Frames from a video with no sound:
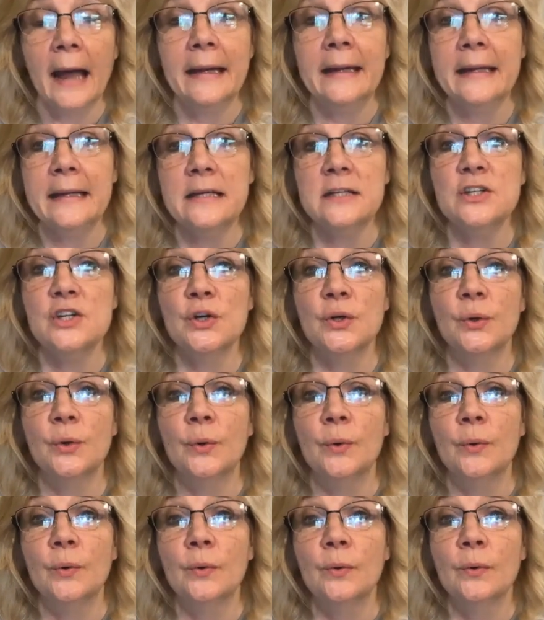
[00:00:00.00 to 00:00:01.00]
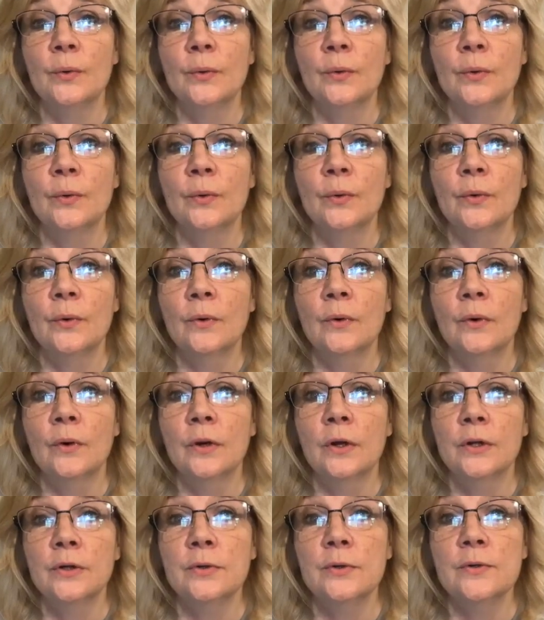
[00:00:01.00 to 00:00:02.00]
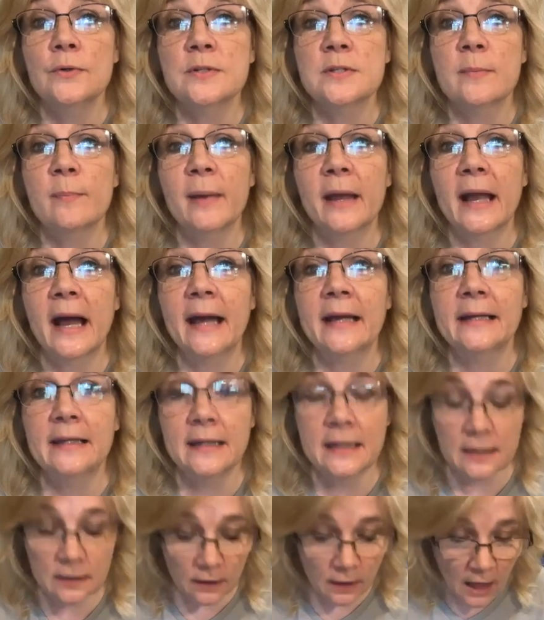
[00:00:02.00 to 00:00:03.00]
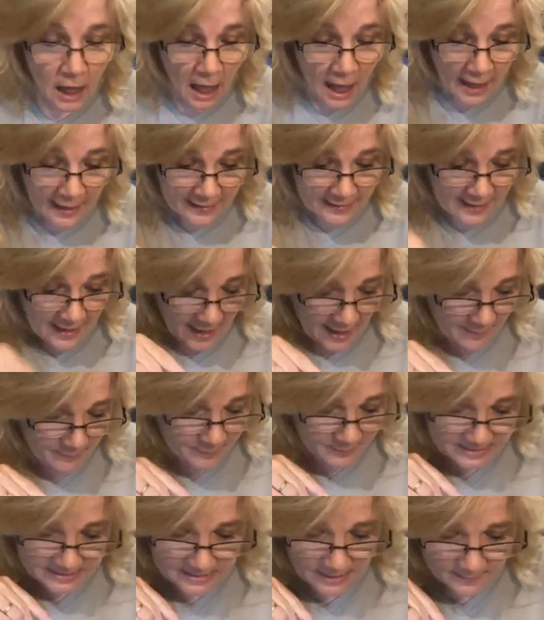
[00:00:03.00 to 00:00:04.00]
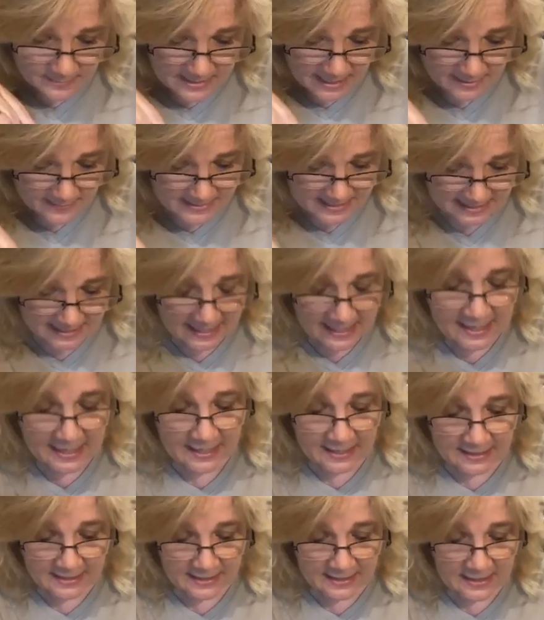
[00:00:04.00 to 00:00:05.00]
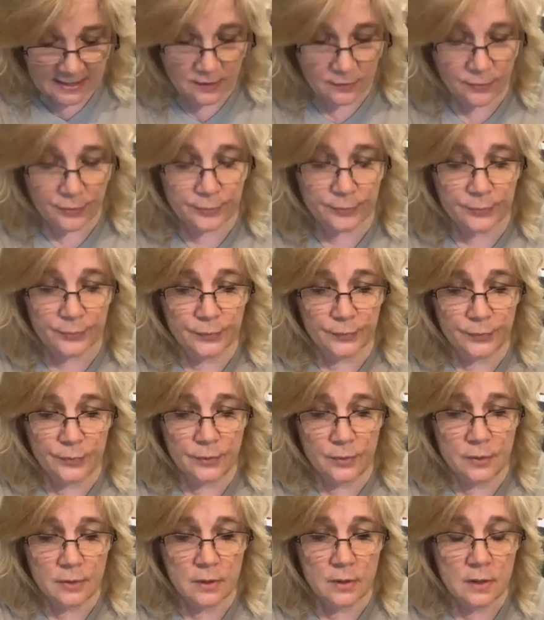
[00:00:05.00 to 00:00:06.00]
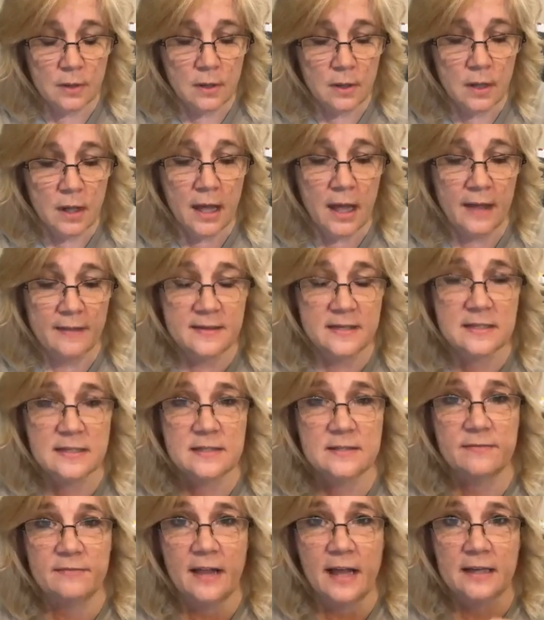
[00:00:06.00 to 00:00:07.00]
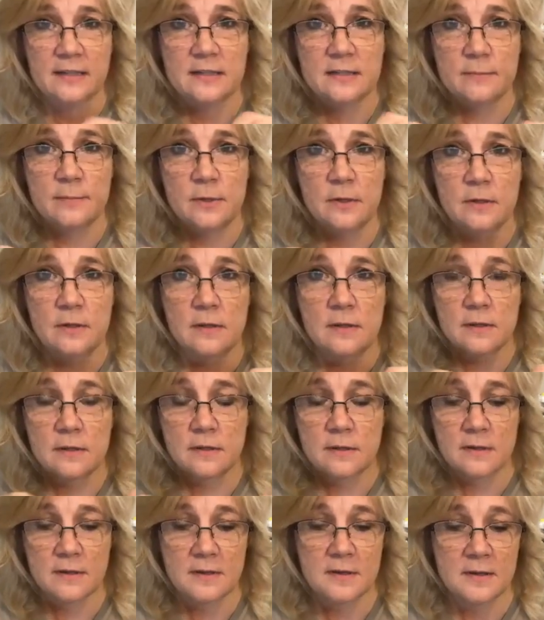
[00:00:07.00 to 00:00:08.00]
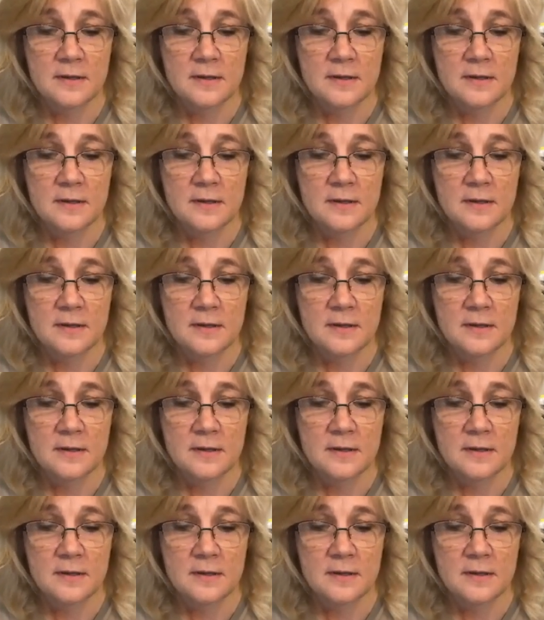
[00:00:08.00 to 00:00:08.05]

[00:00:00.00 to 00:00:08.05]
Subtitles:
I need to. You use a big-eyed needle? Yeah, but sometimes I can't get the needle through, and this is flexible.